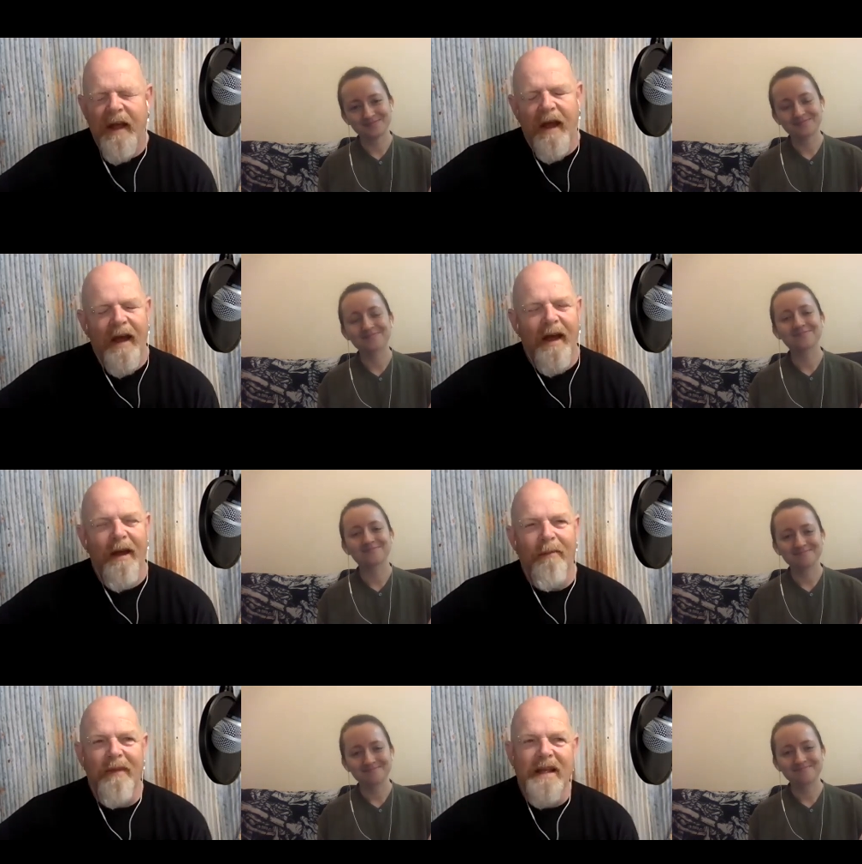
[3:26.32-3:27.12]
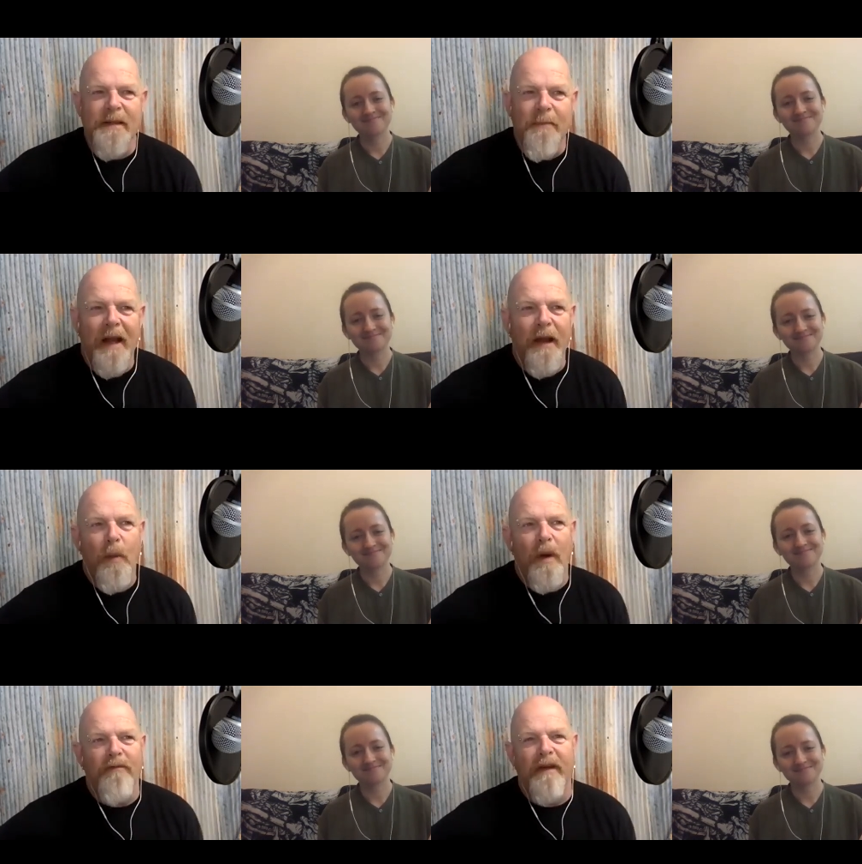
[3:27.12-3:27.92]
Speaker 1: There's
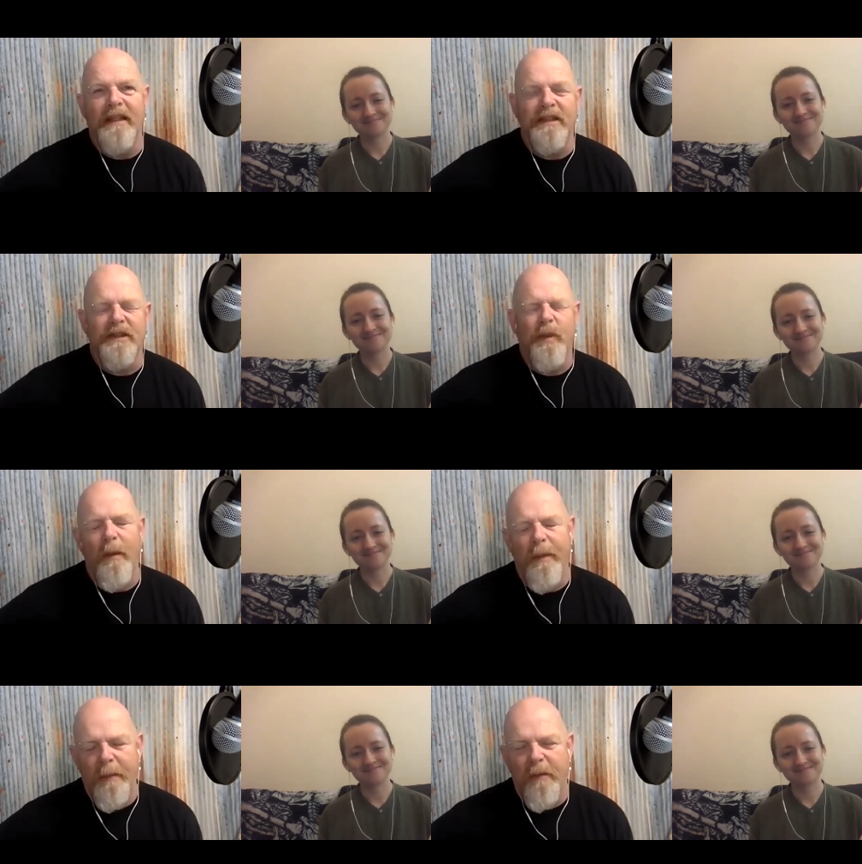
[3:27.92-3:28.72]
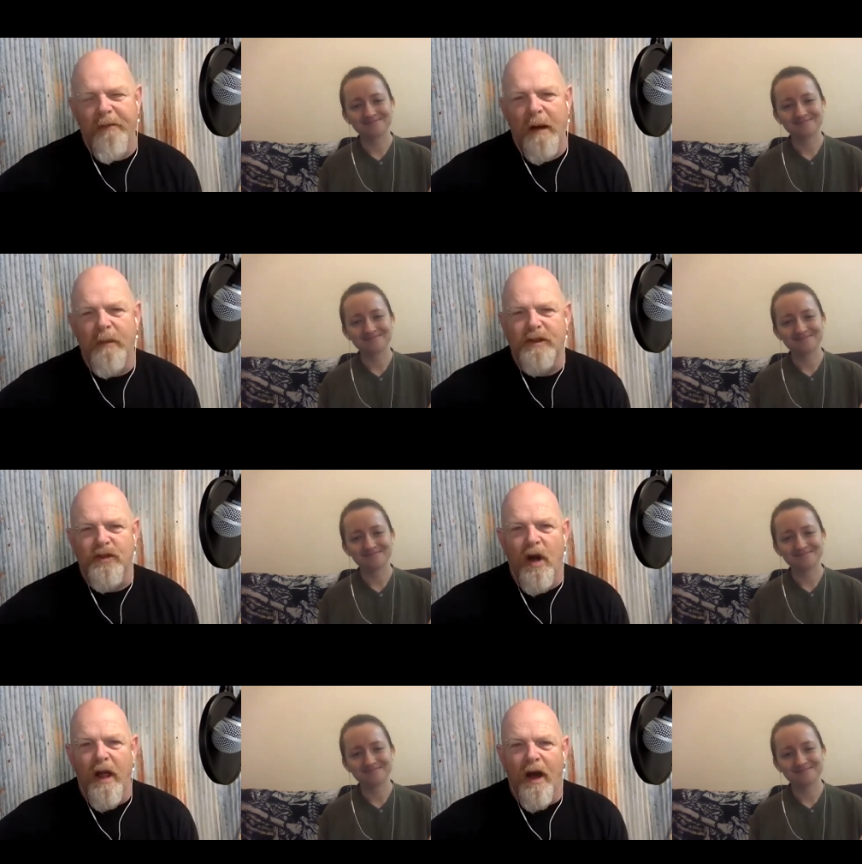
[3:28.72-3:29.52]
1,001 reasons why people fail to
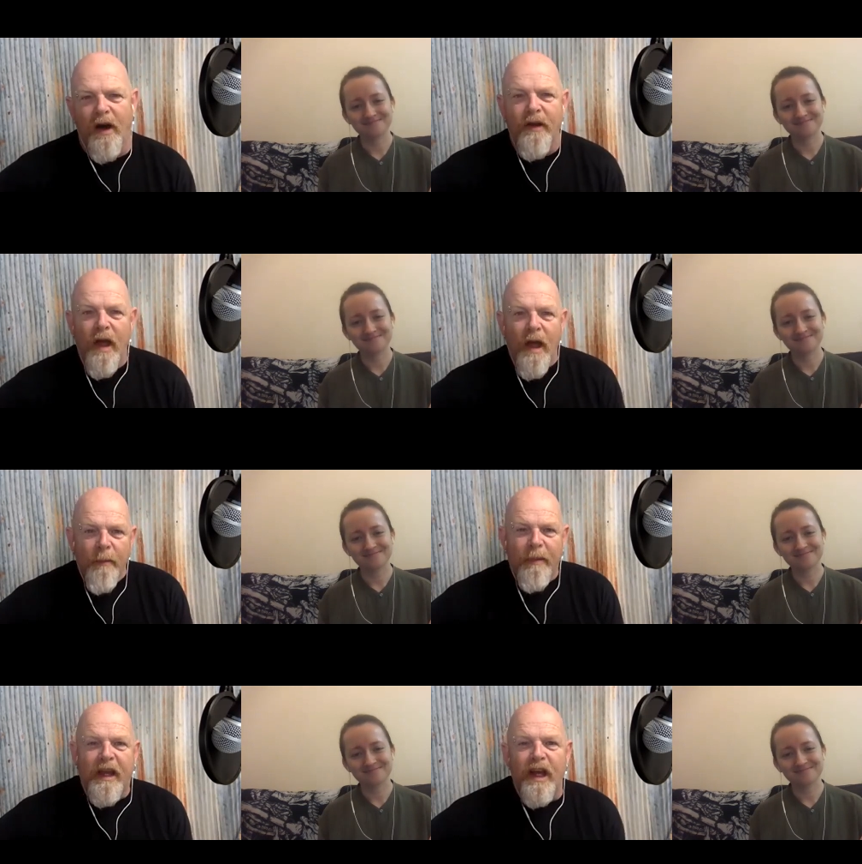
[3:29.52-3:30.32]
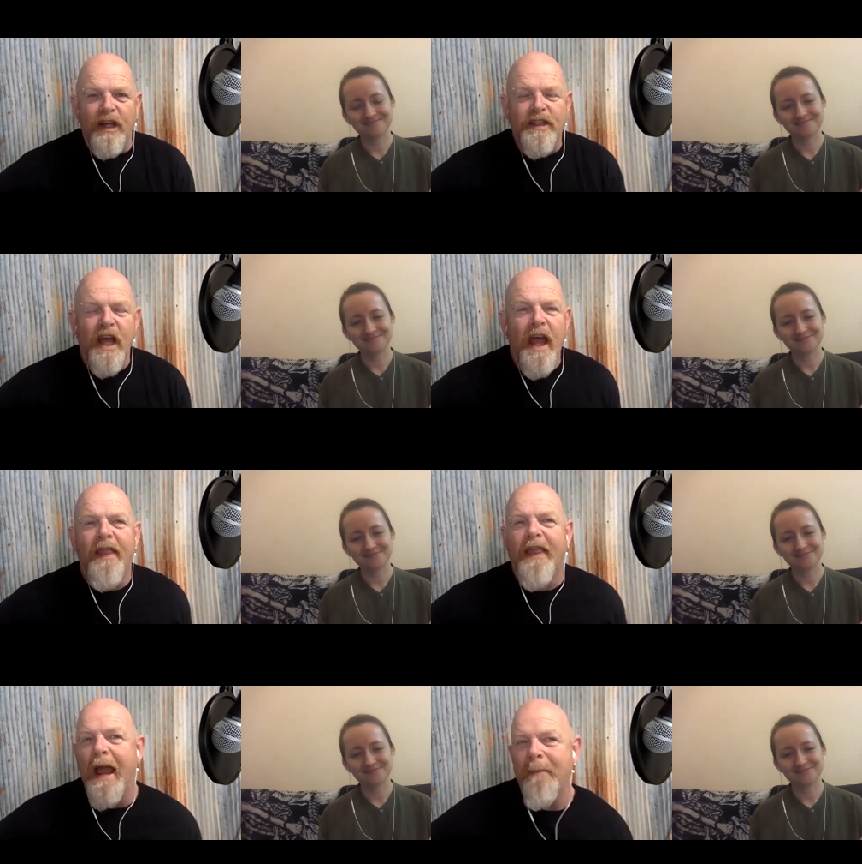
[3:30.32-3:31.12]
try hard, because
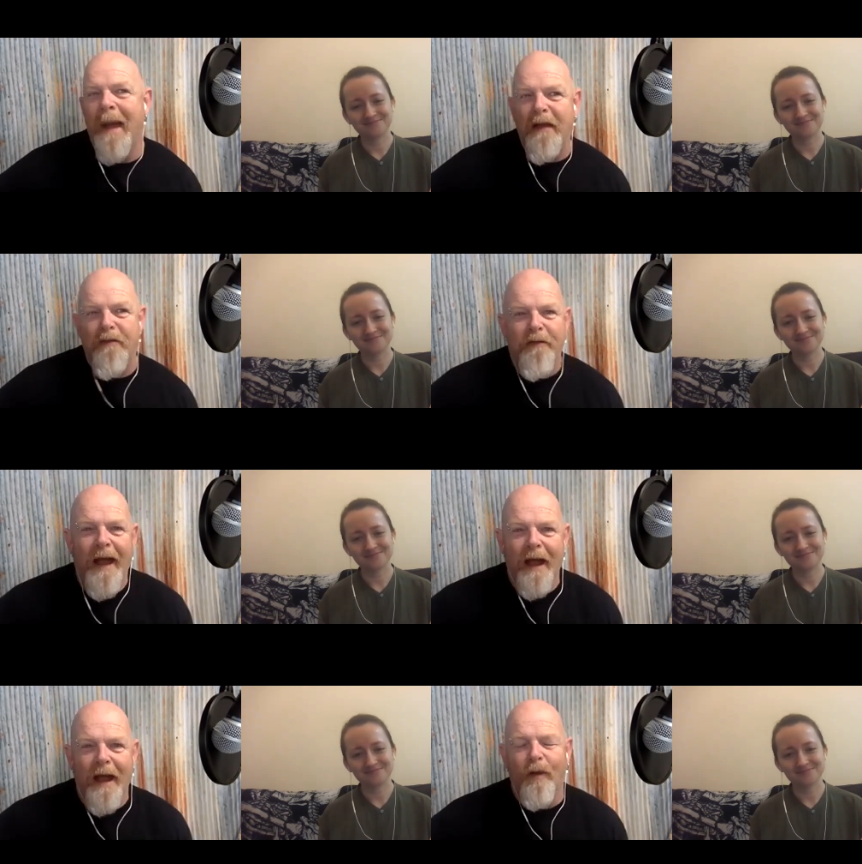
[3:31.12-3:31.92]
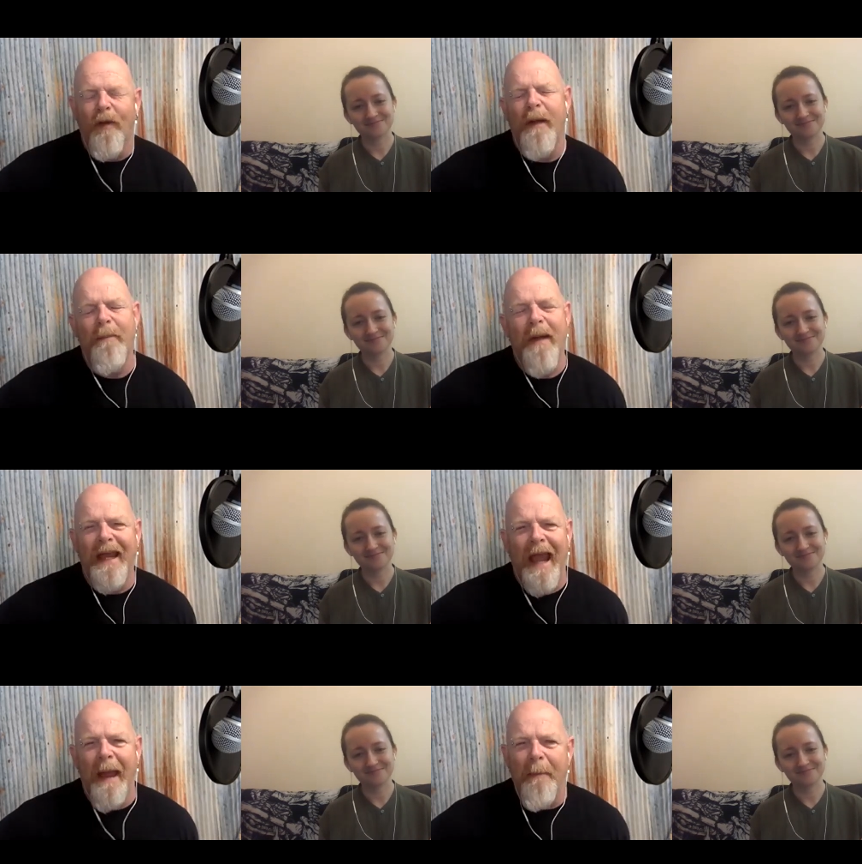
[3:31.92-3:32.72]
they may fail or they
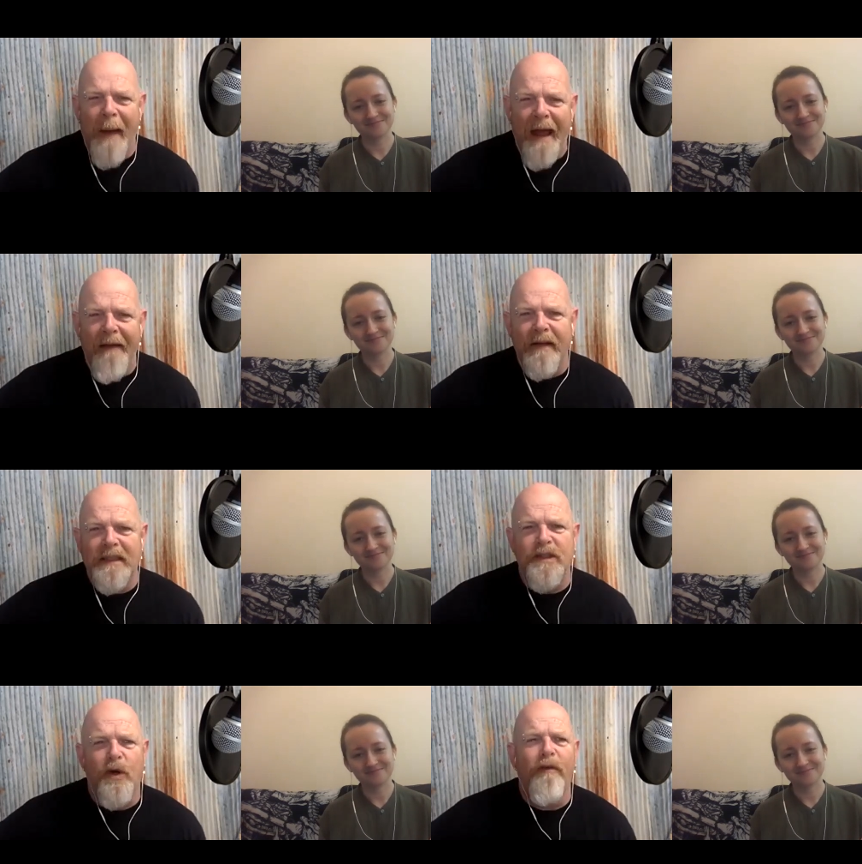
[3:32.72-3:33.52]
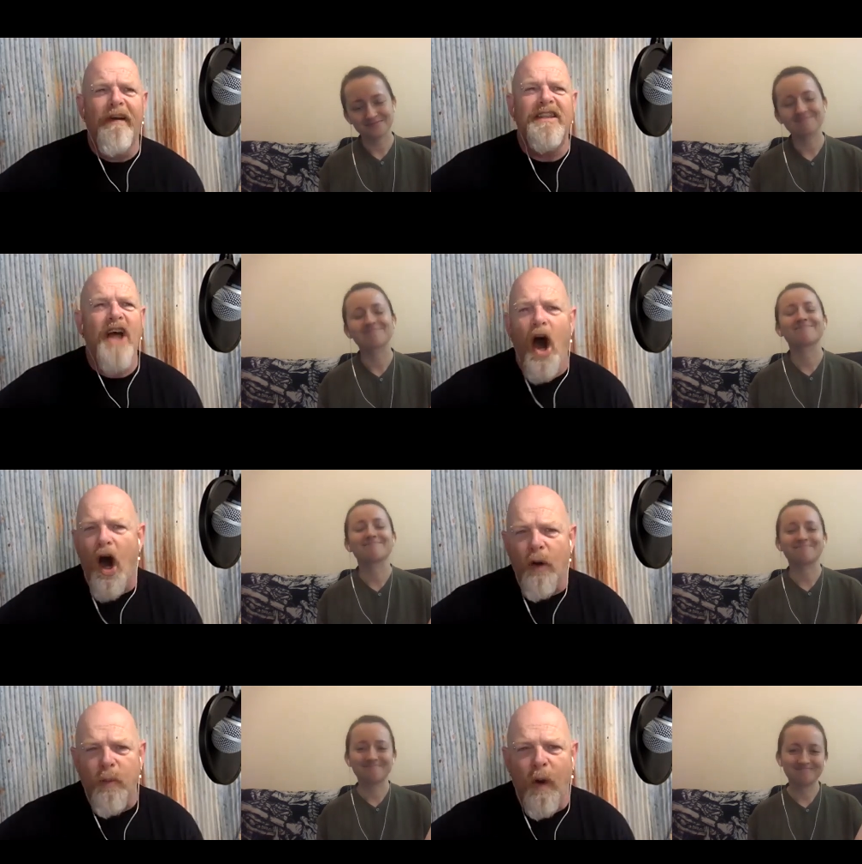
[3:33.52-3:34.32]
may get embarrassed or it's
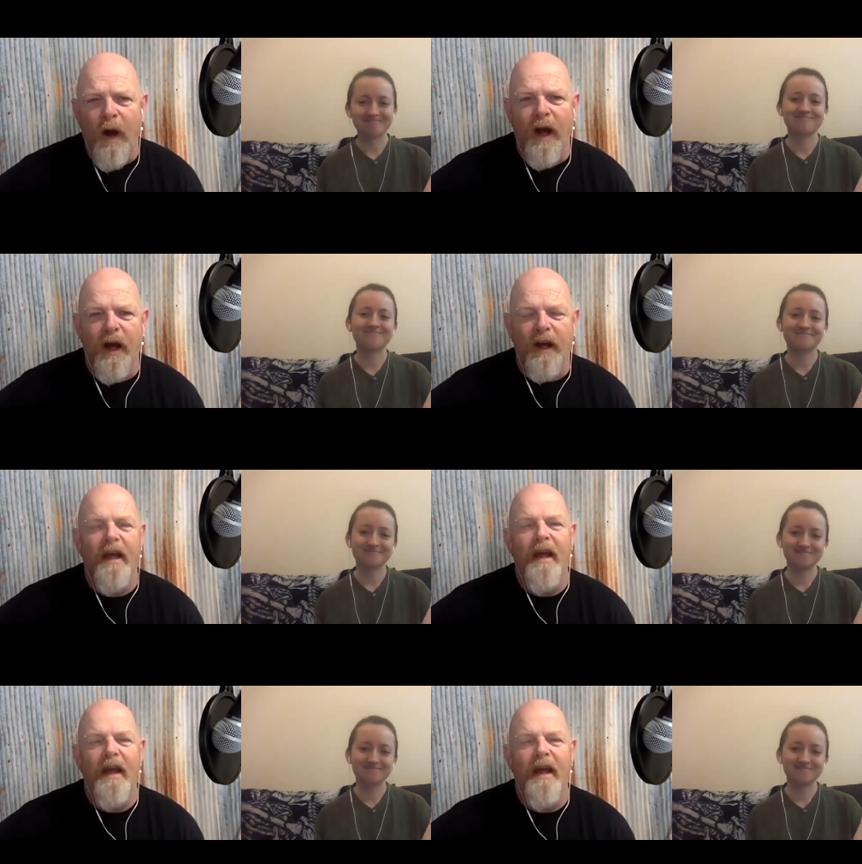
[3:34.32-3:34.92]
hard work.